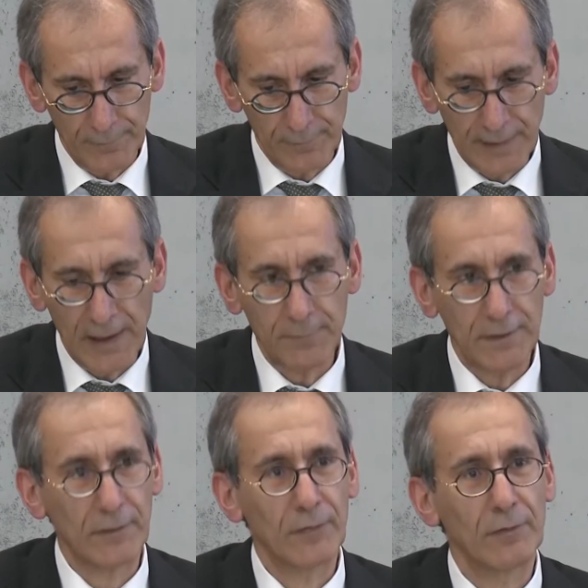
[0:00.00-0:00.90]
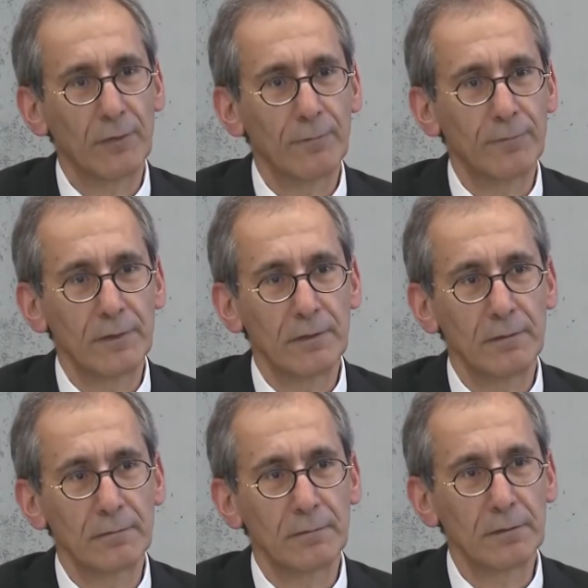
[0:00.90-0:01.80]
timings of the
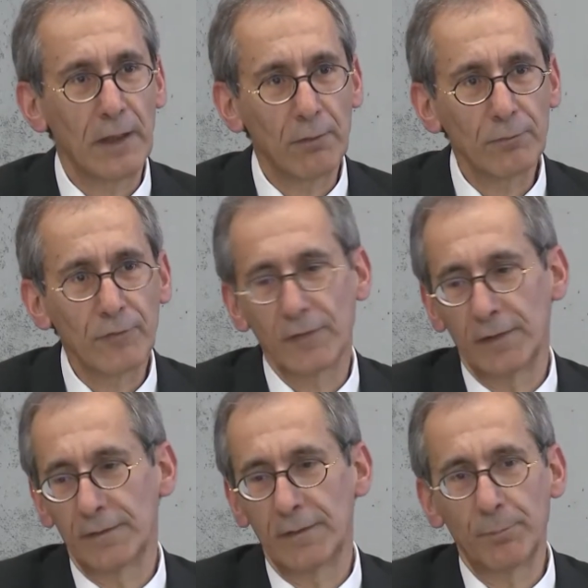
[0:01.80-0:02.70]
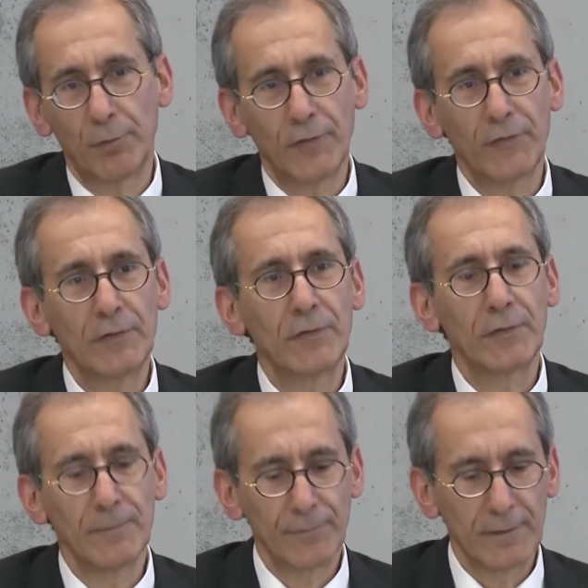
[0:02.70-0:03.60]
loans and deposits,
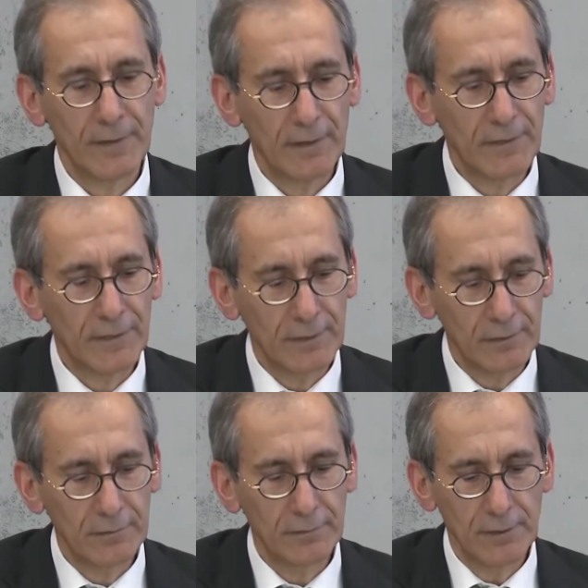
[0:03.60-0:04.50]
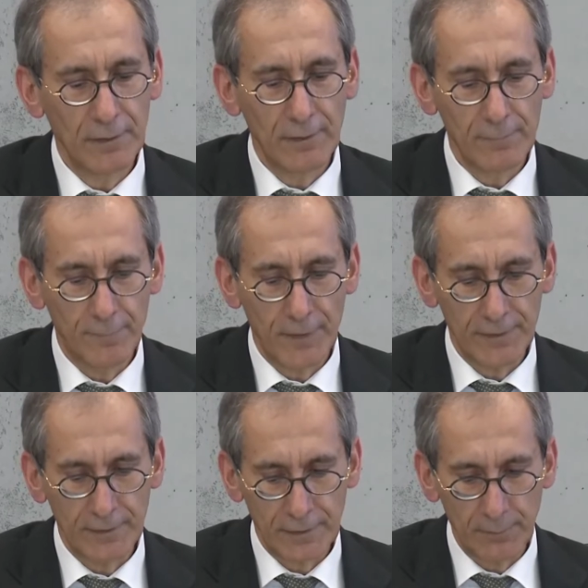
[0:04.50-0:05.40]
there is still
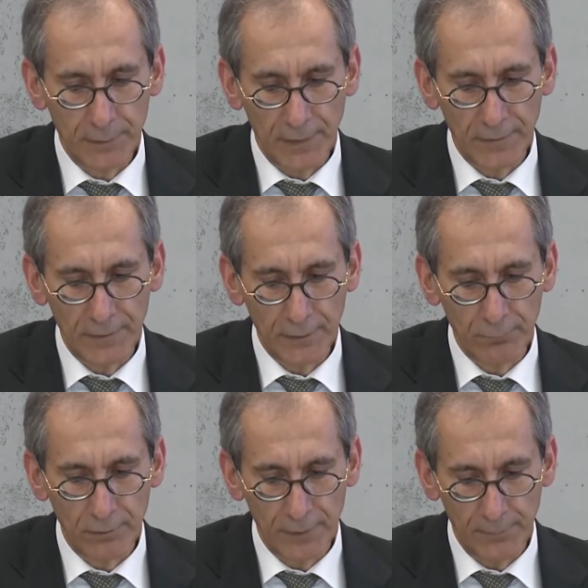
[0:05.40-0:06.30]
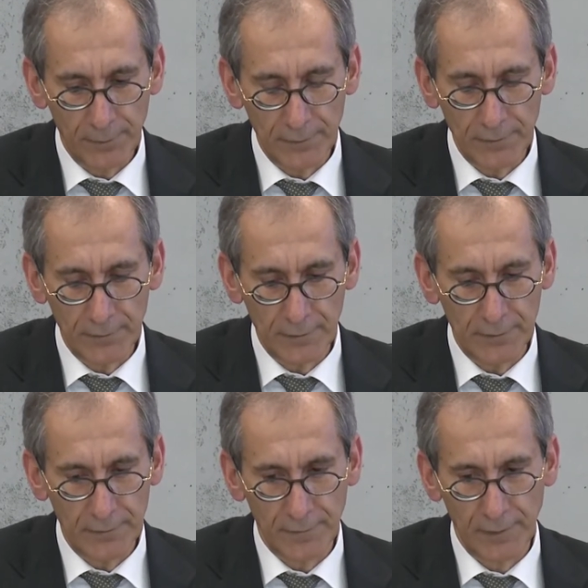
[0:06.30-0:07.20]
further repricing that will happen in
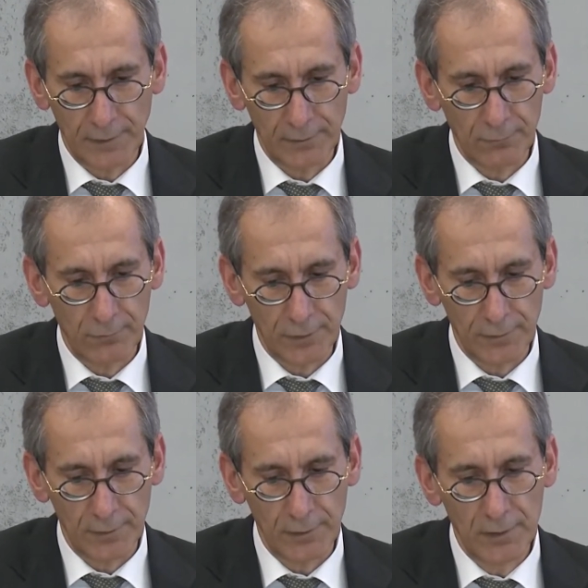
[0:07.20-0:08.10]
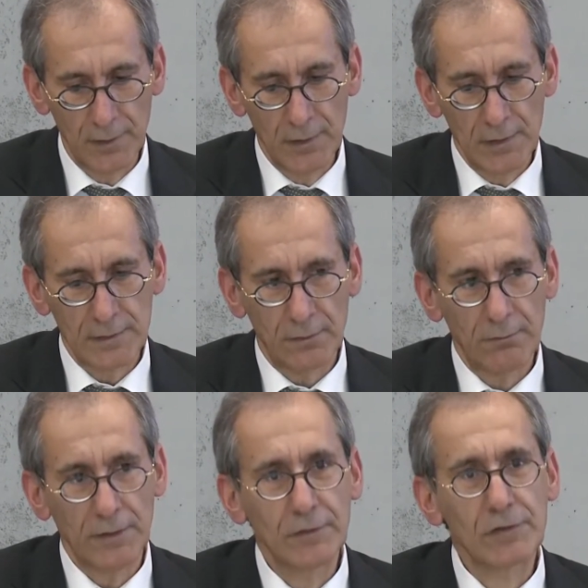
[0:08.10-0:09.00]
the second quarter. So
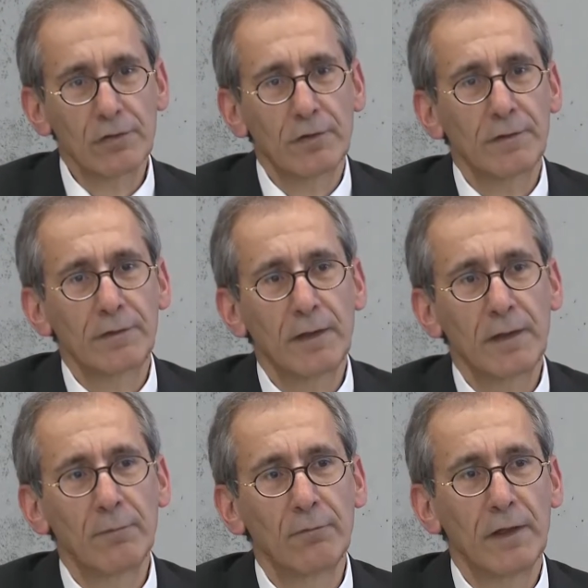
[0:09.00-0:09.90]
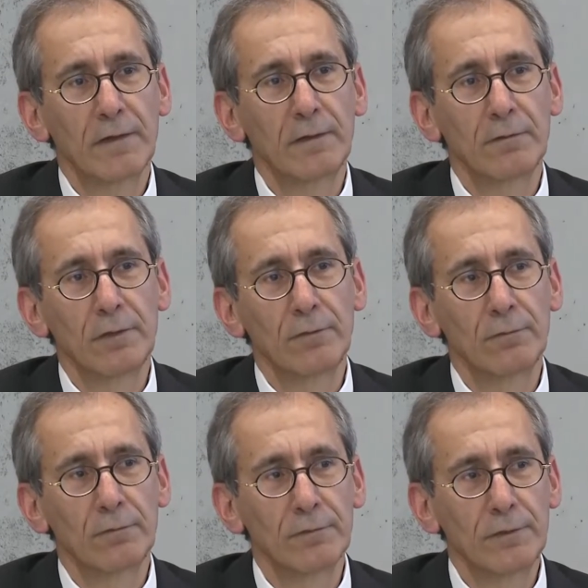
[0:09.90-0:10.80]
in the short term, we are still going to
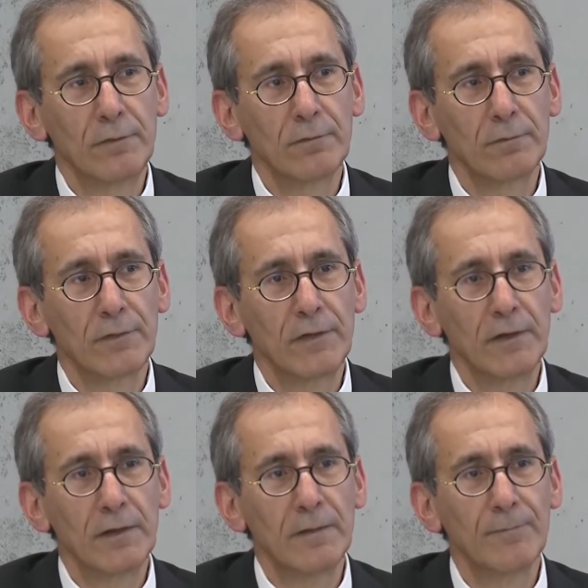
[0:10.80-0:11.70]
continue to see